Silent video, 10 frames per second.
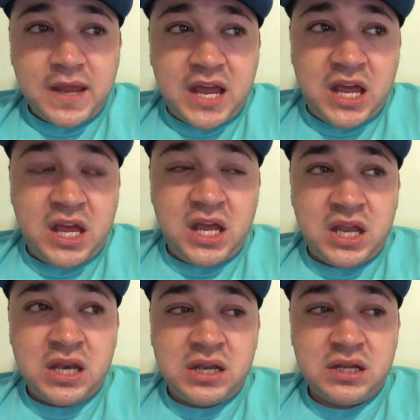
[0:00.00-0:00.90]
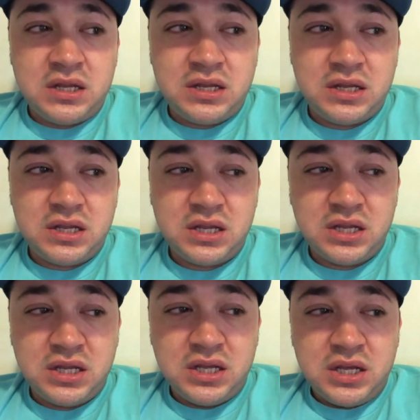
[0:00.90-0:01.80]
And,
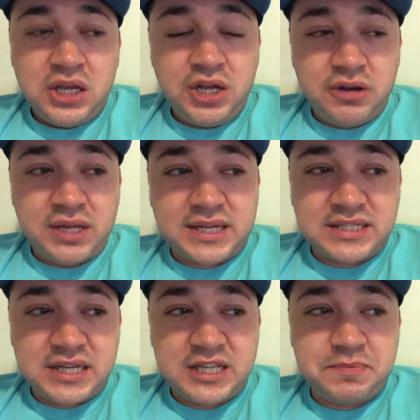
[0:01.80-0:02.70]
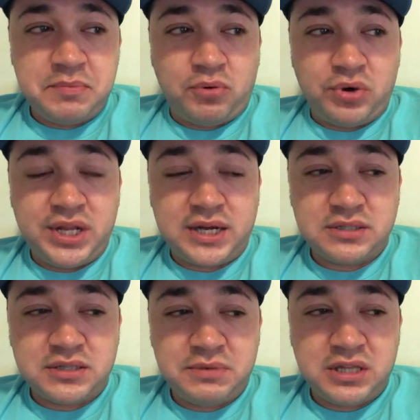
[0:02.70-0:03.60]
you know, like I said, it's been pointed out
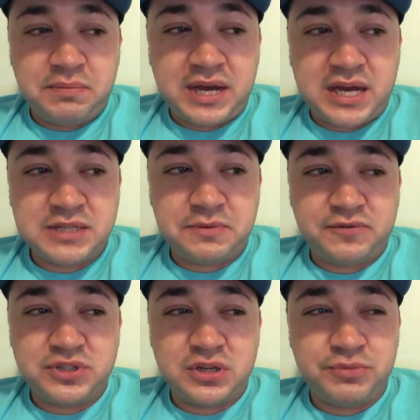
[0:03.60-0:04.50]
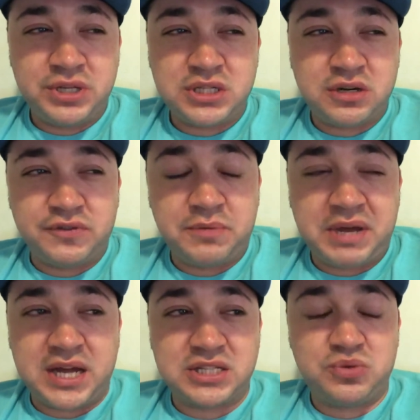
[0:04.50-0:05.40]
to me in the past, but for some reason over the
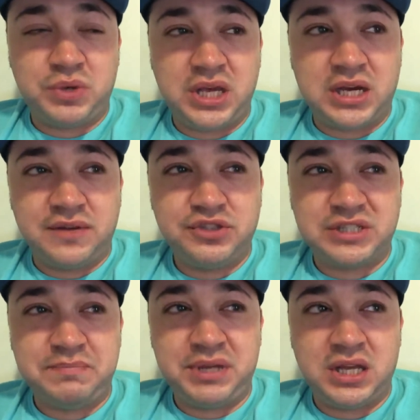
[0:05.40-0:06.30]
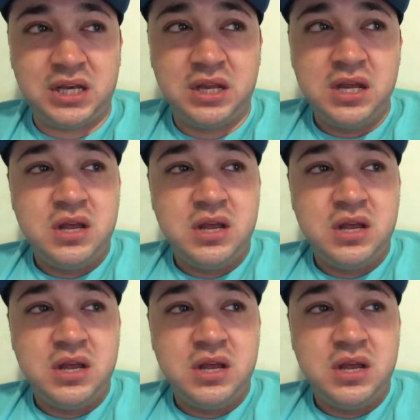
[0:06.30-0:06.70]
past week, I've just been